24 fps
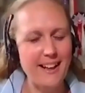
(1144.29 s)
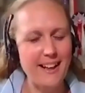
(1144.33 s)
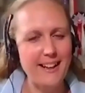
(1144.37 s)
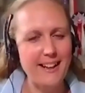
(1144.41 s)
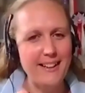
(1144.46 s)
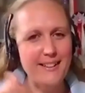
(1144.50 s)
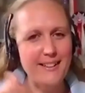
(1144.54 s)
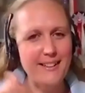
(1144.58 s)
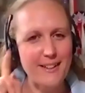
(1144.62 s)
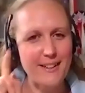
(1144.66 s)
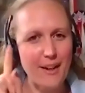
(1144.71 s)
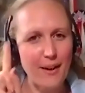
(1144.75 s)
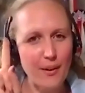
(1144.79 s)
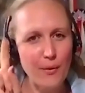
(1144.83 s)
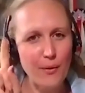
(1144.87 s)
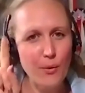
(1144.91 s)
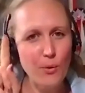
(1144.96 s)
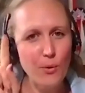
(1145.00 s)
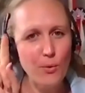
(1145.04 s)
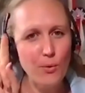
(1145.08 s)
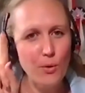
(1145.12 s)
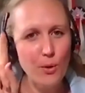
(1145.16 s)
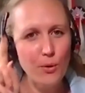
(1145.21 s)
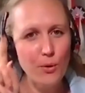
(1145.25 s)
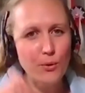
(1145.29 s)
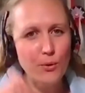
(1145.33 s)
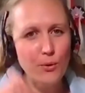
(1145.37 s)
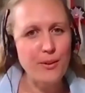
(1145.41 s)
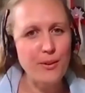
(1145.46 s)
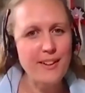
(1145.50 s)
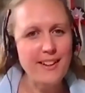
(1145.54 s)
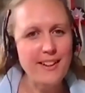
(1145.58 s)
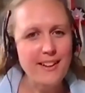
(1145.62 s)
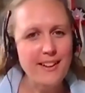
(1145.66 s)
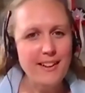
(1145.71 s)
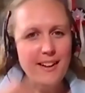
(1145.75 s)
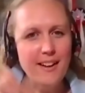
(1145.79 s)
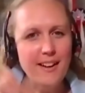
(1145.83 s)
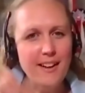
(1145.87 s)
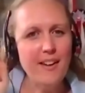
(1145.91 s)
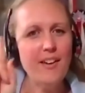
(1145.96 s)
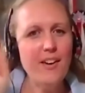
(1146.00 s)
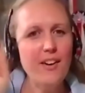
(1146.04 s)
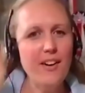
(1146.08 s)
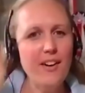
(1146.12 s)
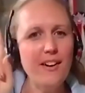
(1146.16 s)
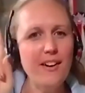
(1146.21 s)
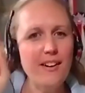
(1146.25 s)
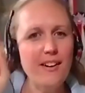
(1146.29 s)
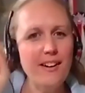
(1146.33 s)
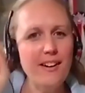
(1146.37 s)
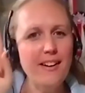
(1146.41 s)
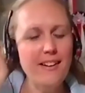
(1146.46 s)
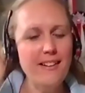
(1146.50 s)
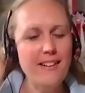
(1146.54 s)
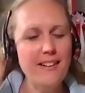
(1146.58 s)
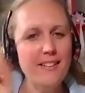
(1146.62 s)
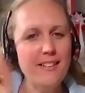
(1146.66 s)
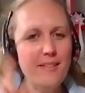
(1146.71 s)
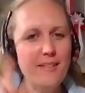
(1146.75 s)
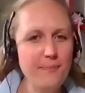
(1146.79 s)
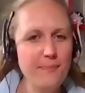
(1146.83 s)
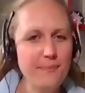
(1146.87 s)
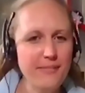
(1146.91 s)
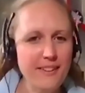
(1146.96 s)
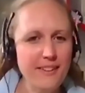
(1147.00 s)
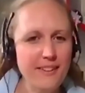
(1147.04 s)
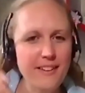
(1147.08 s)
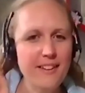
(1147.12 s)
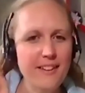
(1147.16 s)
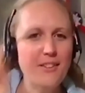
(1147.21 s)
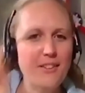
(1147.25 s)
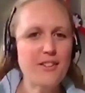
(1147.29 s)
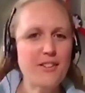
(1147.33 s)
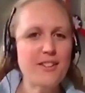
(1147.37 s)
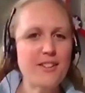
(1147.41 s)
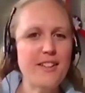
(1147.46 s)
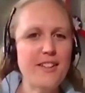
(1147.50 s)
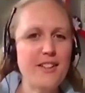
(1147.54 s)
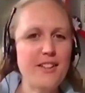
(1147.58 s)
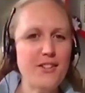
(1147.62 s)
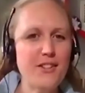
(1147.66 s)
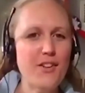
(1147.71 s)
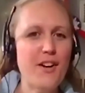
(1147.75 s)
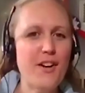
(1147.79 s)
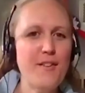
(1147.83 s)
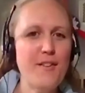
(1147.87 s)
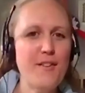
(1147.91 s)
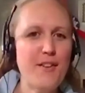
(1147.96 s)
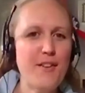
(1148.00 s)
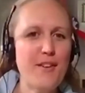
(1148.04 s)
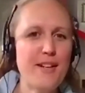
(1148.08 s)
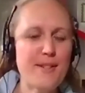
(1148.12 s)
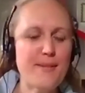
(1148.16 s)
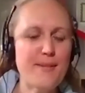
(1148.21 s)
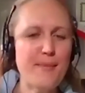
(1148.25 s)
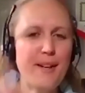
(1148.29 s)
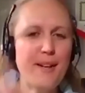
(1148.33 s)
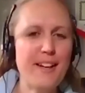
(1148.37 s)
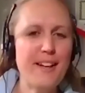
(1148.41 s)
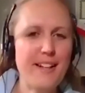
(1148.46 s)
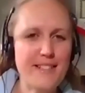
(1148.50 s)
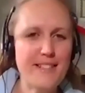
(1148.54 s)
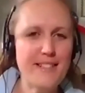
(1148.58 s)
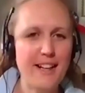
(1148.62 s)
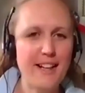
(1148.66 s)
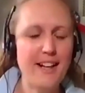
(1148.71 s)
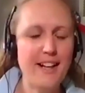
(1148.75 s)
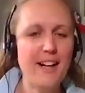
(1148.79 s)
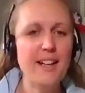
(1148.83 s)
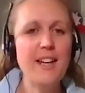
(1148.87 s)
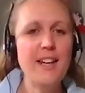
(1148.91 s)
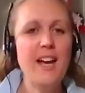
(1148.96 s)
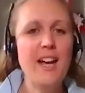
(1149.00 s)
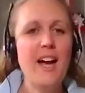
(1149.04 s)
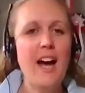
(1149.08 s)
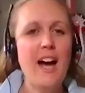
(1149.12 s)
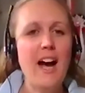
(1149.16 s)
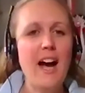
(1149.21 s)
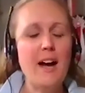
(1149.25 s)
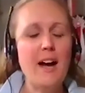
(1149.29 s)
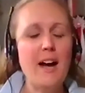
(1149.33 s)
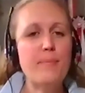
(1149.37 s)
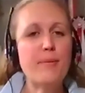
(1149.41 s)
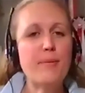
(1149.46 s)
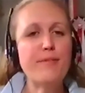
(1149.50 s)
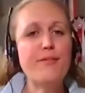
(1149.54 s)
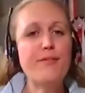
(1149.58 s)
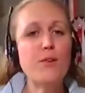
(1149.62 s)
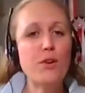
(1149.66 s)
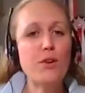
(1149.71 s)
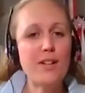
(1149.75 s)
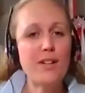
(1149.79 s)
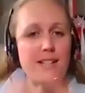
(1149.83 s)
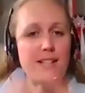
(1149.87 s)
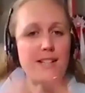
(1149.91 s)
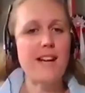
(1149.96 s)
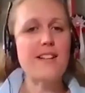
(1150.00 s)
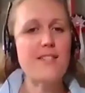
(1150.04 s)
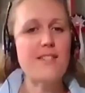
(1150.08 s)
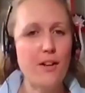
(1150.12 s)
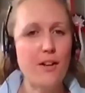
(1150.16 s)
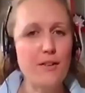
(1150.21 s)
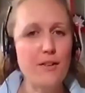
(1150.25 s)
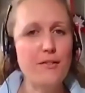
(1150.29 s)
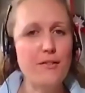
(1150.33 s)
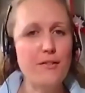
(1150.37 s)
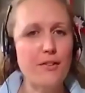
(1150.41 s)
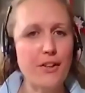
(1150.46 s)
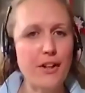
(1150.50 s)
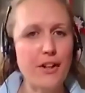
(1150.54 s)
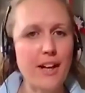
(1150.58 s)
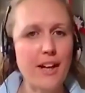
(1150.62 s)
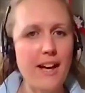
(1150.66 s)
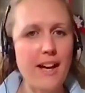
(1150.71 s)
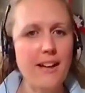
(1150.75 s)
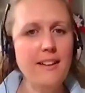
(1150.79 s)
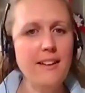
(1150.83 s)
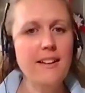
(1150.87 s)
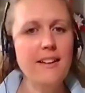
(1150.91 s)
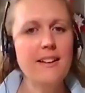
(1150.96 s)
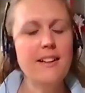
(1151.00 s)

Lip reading: And it's going, hi, I'm just going to try and raise my head here, and before it takes over again.